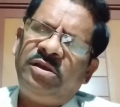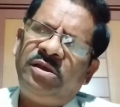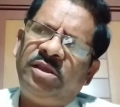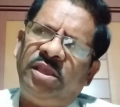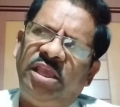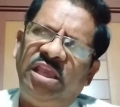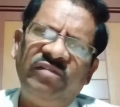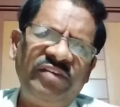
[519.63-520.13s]

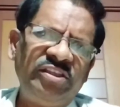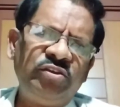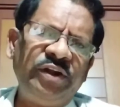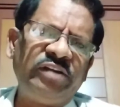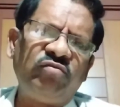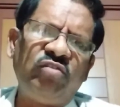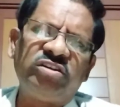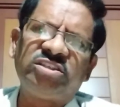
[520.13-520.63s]
Even though
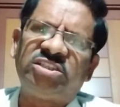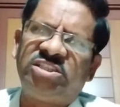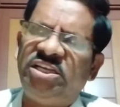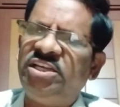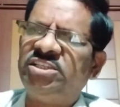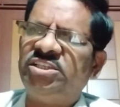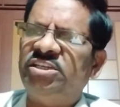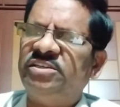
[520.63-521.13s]
it was
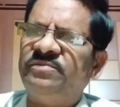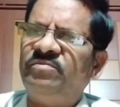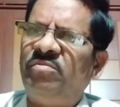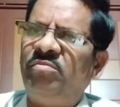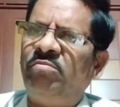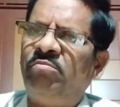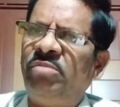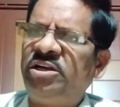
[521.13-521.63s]
seized,
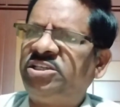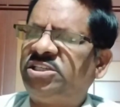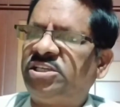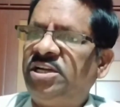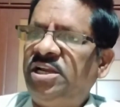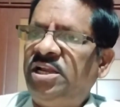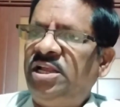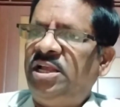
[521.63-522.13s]

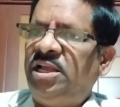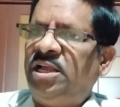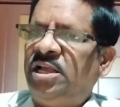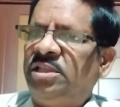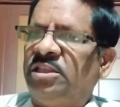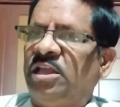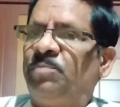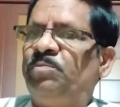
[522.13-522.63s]
but
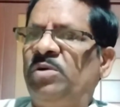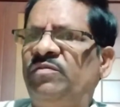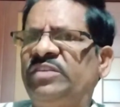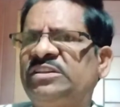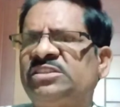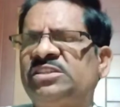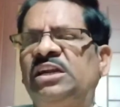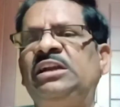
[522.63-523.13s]
the
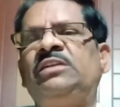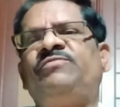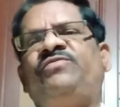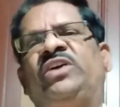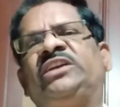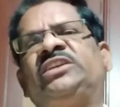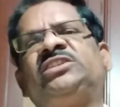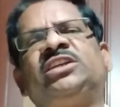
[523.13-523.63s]
powers and
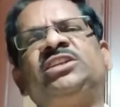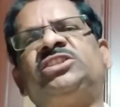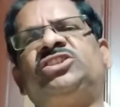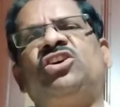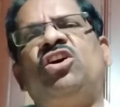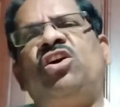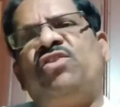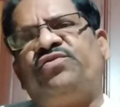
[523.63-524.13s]
functions
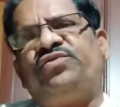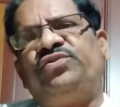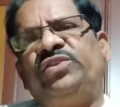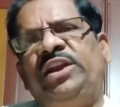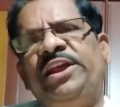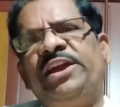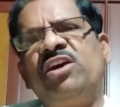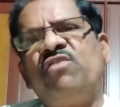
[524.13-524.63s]
of
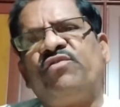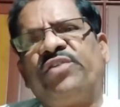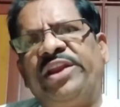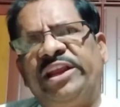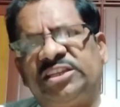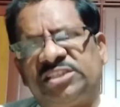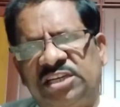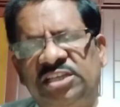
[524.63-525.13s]
League of
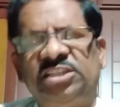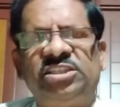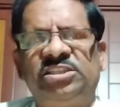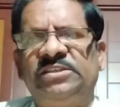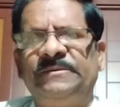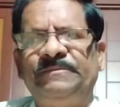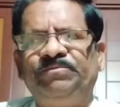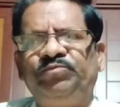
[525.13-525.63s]

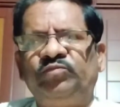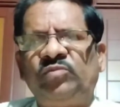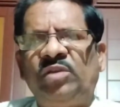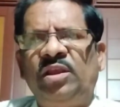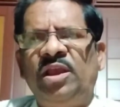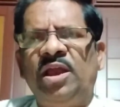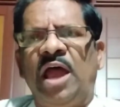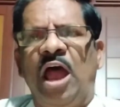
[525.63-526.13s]
Nations
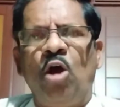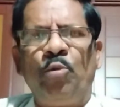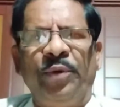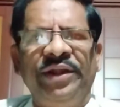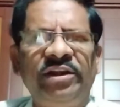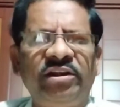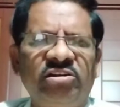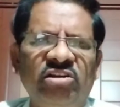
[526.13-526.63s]
have
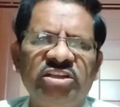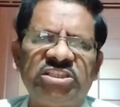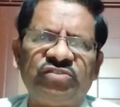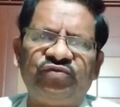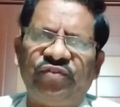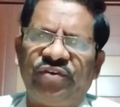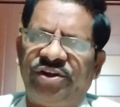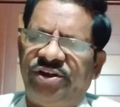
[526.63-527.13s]
been
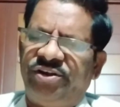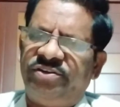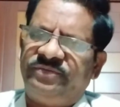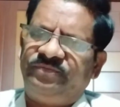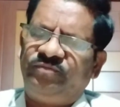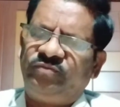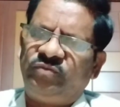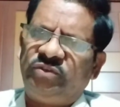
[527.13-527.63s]
transferred
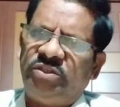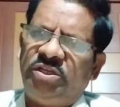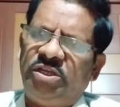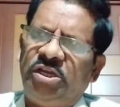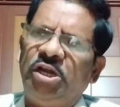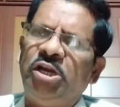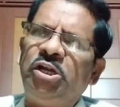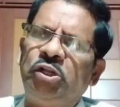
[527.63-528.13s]

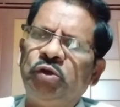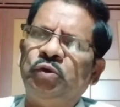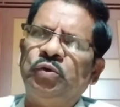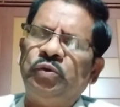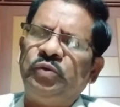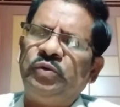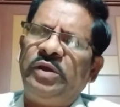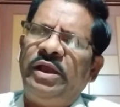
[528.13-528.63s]

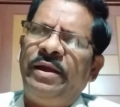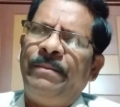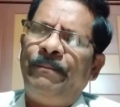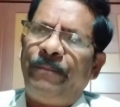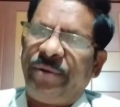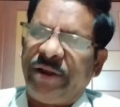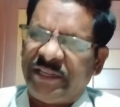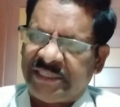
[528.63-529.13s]
to
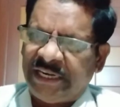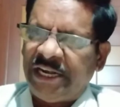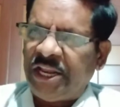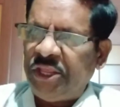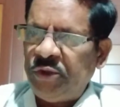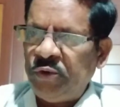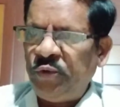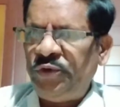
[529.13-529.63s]
present
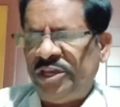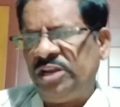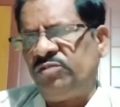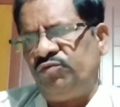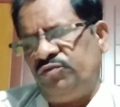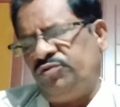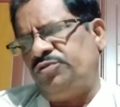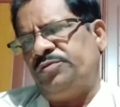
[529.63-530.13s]

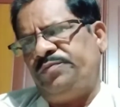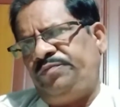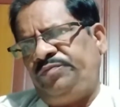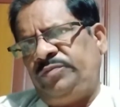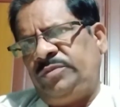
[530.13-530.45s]
UNO.